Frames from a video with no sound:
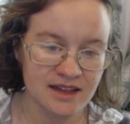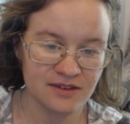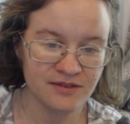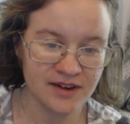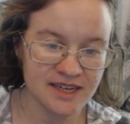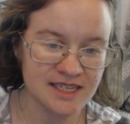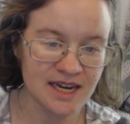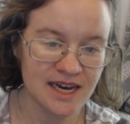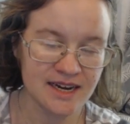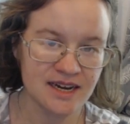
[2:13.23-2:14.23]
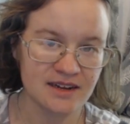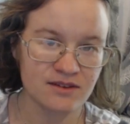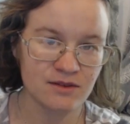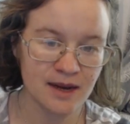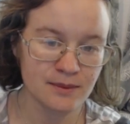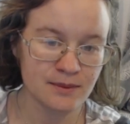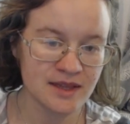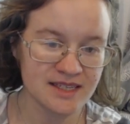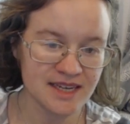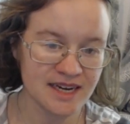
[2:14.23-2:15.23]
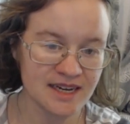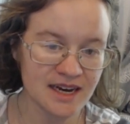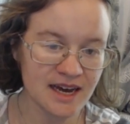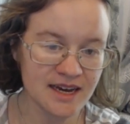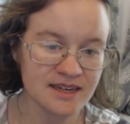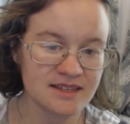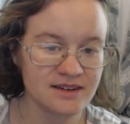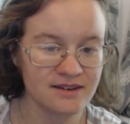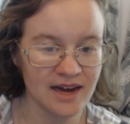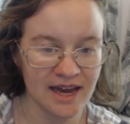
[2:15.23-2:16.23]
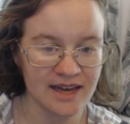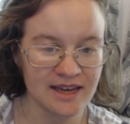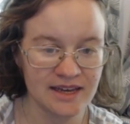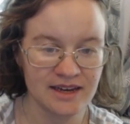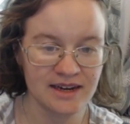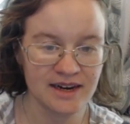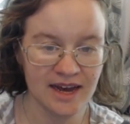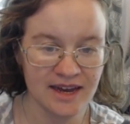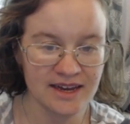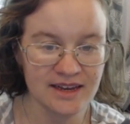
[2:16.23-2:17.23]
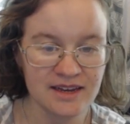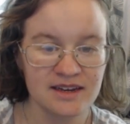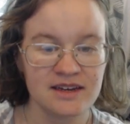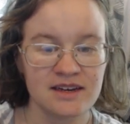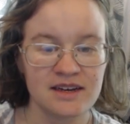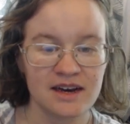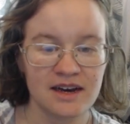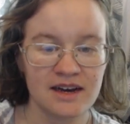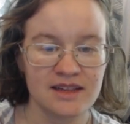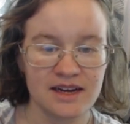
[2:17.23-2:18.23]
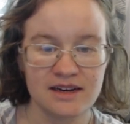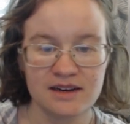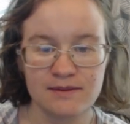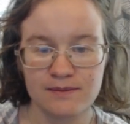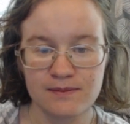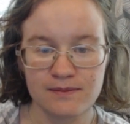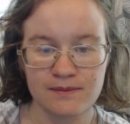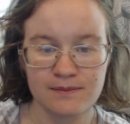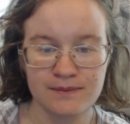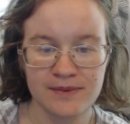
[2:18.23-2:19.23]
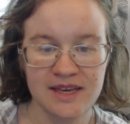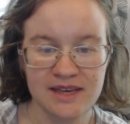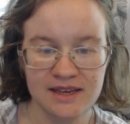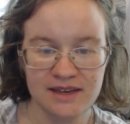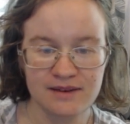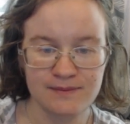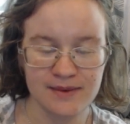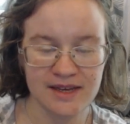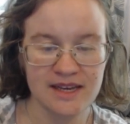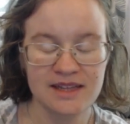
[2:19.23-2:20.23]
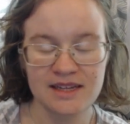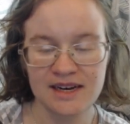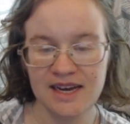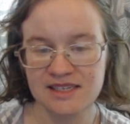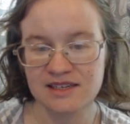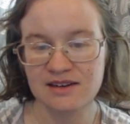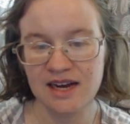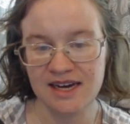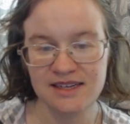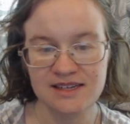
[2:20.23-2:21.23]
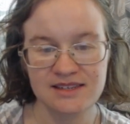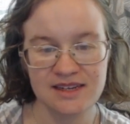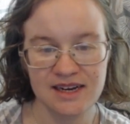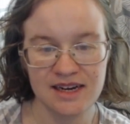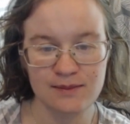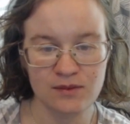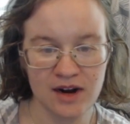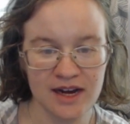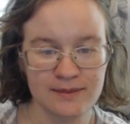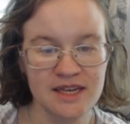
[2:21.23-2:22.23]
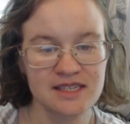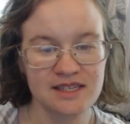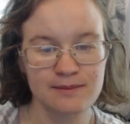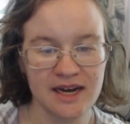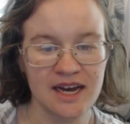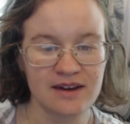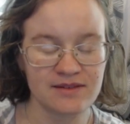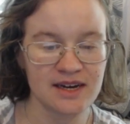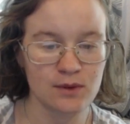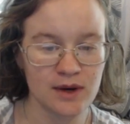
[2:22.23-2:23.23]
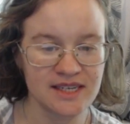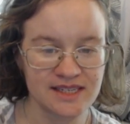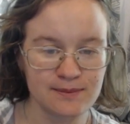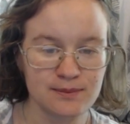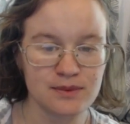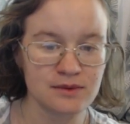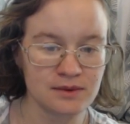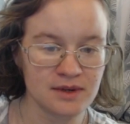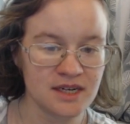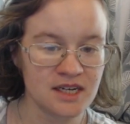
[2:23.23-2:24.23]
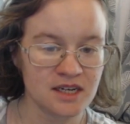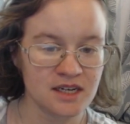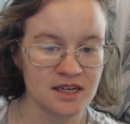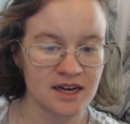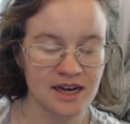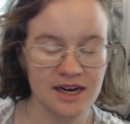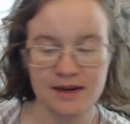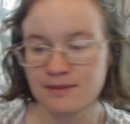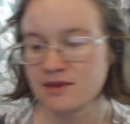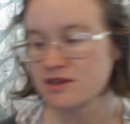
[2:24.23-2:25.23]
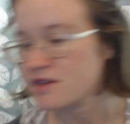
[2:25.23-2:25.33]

the first line rhyming with the second line, so A and A, and then B, B, the next few lines um, rhyming. So it might have that quite simple um,